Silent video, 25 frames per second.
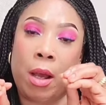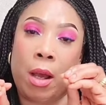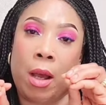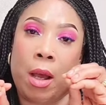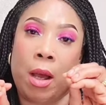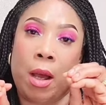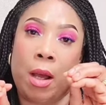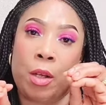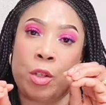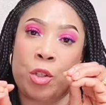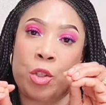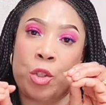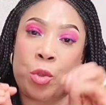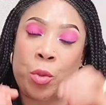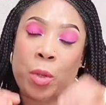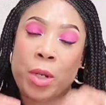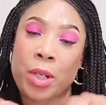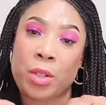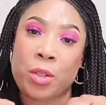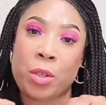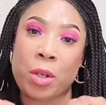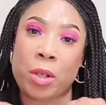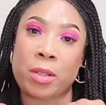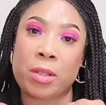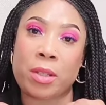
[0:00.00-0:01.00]
uh,
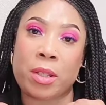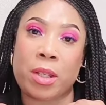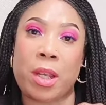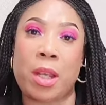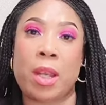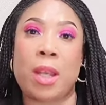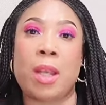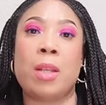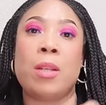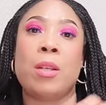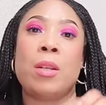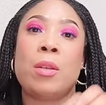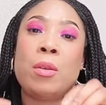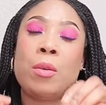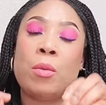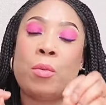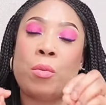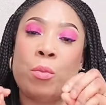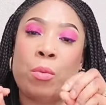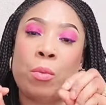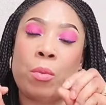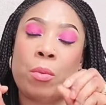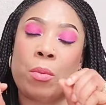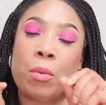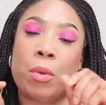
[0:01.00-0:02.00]
treat your skin
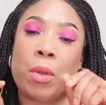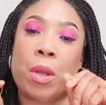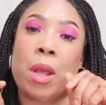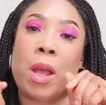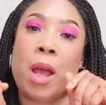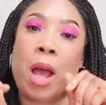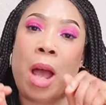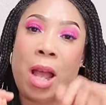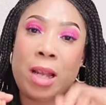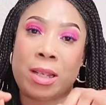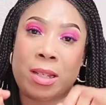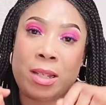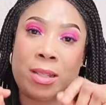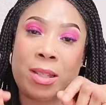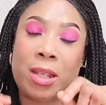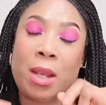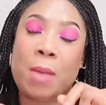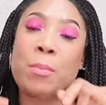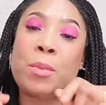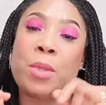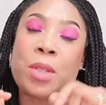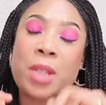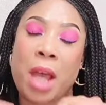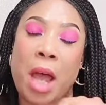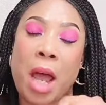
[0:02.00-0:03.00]
at the
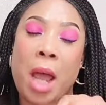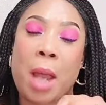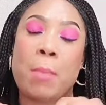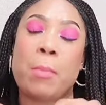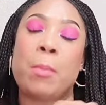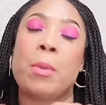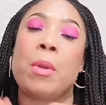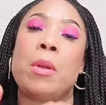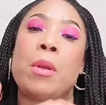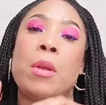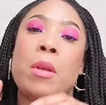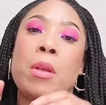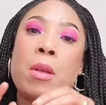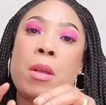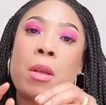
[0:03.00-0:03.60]
same time